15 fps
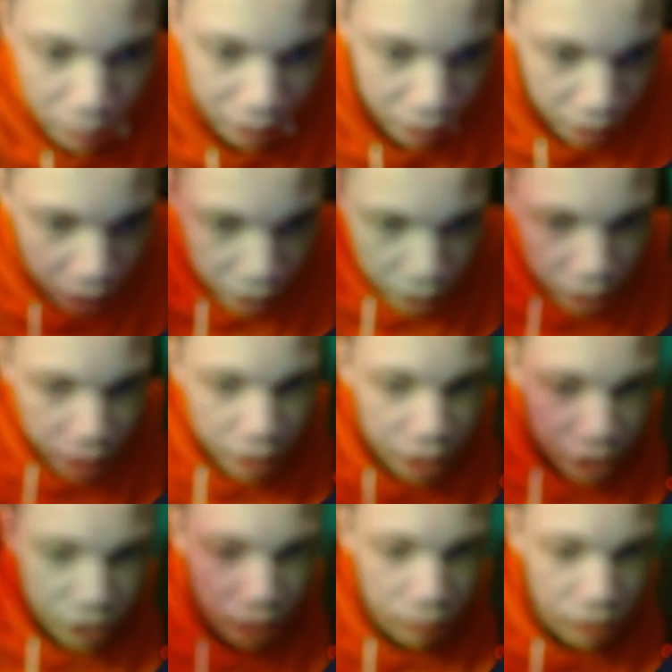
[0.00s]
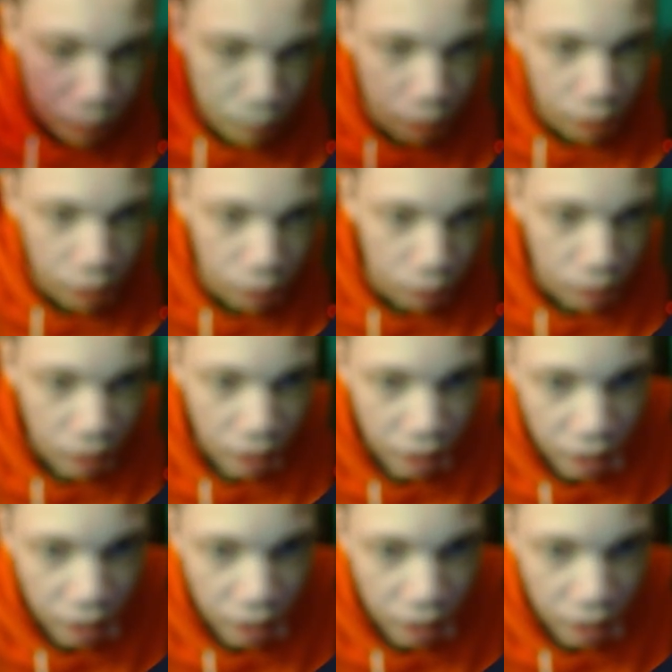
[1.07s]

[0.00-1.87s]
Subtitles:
will be in the description below.